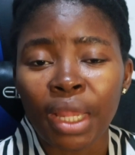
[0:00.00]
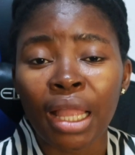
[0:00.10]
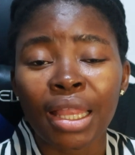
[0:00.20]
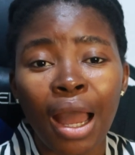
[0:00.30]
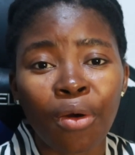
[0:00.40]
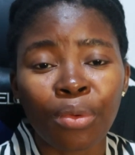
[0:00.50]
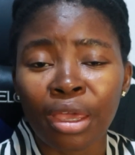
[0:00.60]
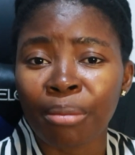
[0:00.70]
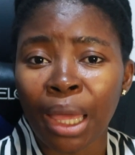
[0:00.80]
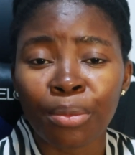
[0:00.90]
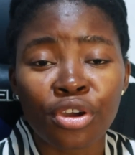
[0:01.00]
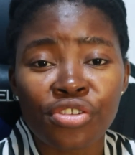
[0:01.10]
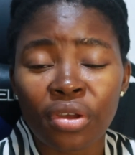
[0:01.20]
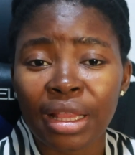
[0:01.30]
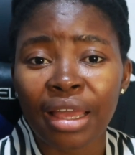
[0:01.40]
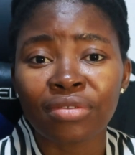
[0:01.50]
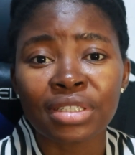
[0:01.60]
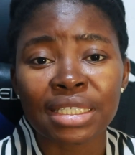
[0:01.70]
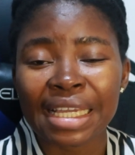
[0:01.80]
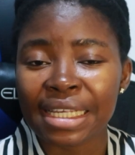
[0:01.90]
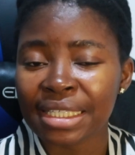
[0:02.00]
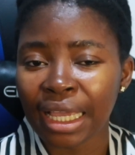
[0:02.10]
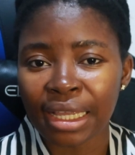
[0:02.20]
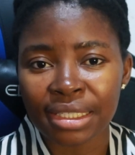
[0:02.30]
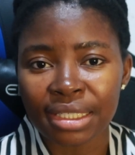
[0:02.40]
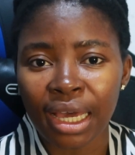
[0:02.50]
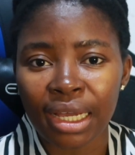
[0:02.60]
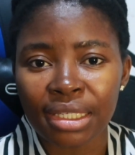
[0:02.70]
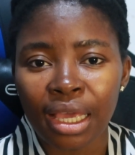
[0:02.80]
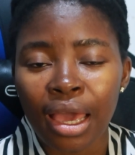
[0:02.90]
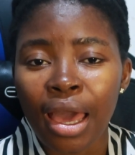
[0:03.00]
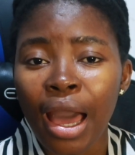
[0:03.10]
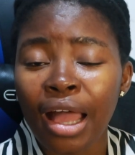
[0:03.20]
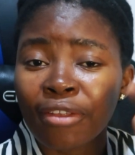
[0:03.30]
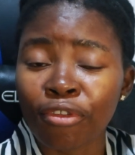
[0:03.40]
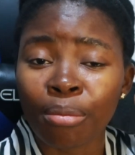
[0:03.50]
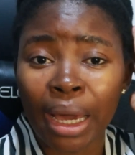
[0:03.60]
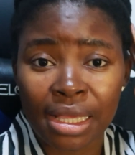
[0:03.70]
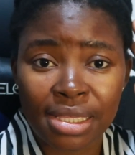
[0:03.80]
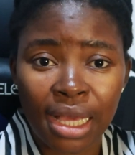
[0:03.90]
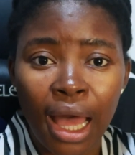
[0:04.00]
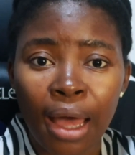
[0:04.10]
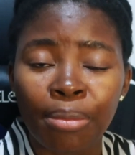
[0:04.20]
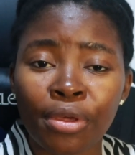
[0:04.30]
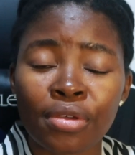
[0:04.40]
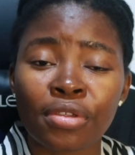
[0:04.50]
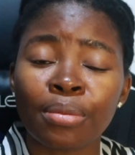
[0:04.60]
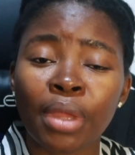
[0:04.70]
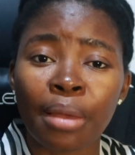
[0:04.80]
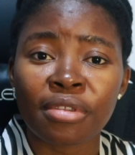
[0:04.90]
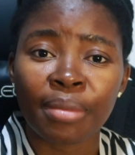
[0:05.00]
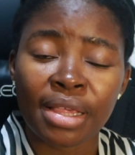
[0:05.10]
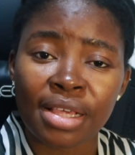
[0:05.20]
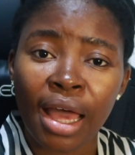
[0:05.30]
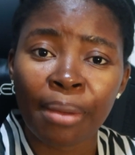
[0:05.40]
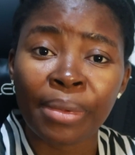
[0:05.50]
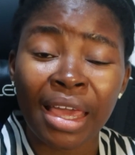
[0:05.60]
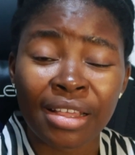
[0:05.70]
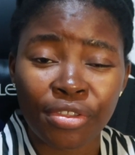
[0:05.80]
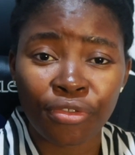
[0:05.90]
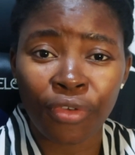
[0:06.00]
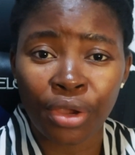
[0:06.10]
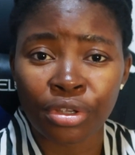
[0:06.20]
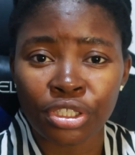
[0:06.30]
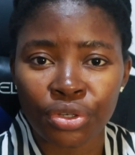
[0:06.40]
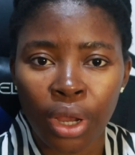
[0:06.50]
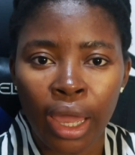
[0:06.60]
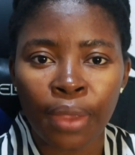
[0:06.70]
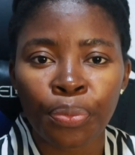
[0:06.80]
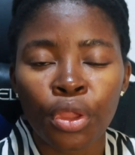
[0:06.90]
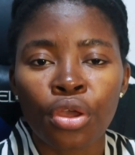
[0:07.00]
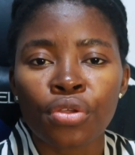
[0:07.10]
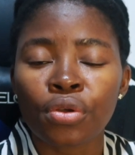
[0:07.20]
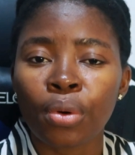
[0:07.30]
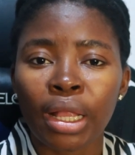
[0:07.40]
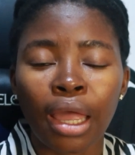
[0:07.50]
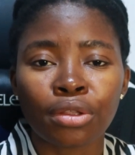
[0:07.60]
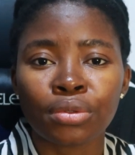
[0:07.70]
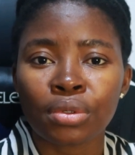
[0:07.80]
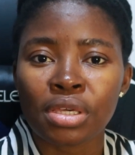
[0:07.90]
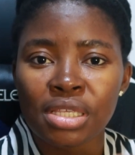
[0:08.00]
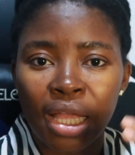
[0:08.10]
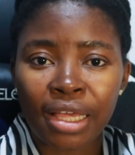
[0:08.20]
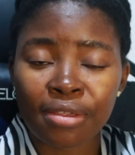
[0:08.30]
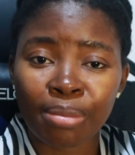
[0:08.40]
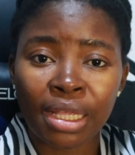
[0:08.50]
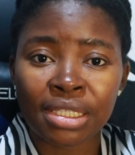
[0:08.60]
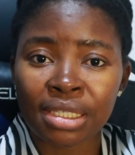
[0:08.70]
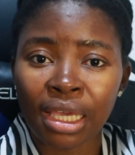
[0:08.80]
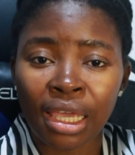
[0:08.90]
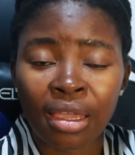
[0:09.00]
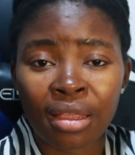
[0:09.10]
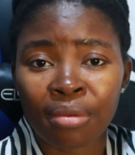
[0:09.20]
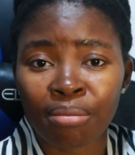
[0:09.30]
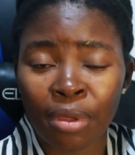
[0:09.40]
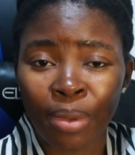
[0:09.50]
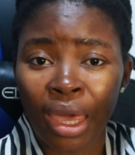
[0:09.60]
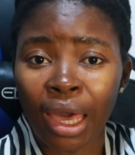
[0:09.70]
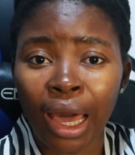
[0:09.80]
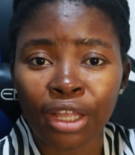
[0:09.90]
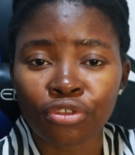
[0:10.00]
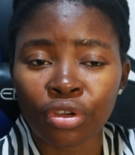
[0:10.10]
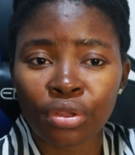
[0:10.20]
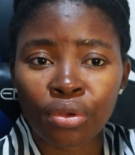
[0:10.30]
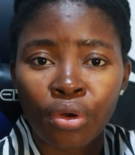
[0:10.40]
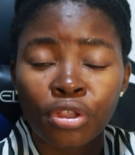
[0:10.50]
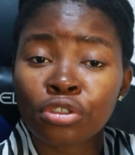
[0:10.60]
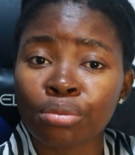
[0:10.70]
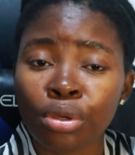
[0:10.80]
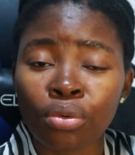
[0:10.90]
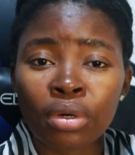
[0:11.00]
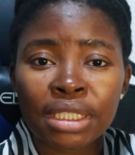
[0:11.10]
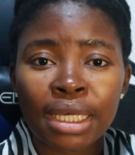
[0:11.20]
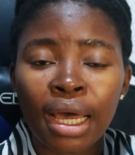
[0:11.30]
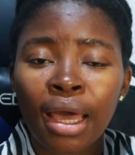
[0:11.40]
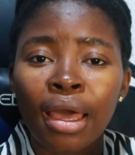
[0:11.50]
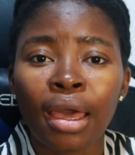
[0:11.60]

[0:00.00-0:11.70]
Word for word: and that way my moisture level stays intact and for my scalp because sometimes my scalp gets very dry so what i do is like split in maybe a hydrator it could be water